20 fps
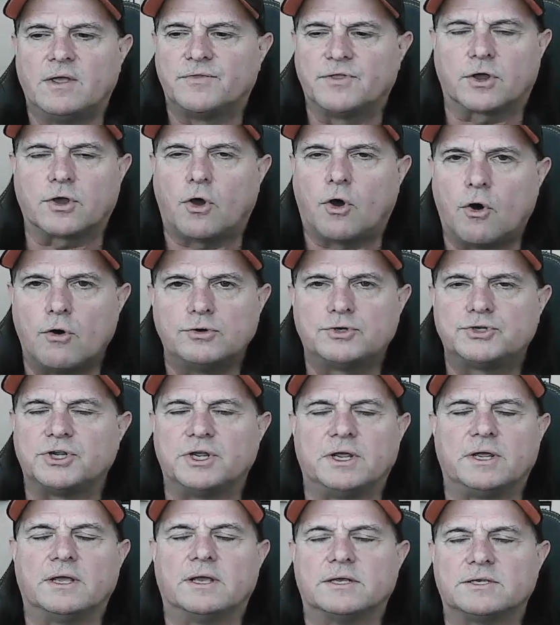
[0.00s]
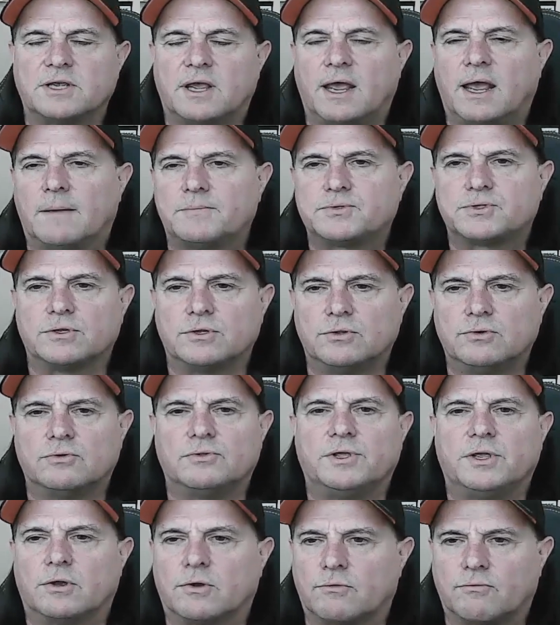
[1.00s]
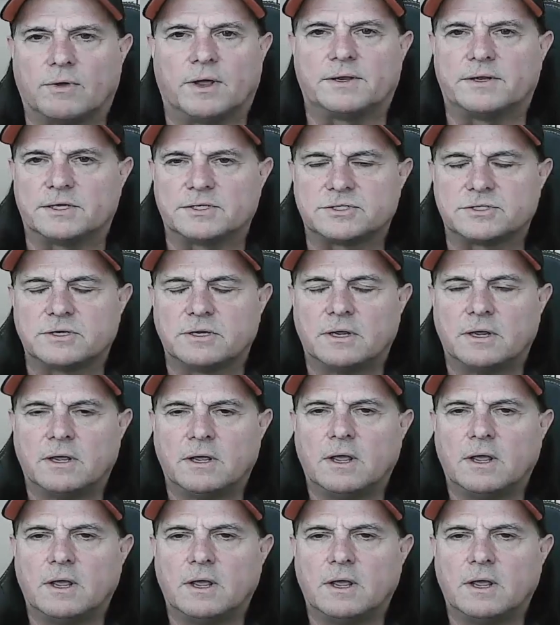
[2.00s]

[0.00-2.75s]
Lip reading: The coaching is absolutely horrendous.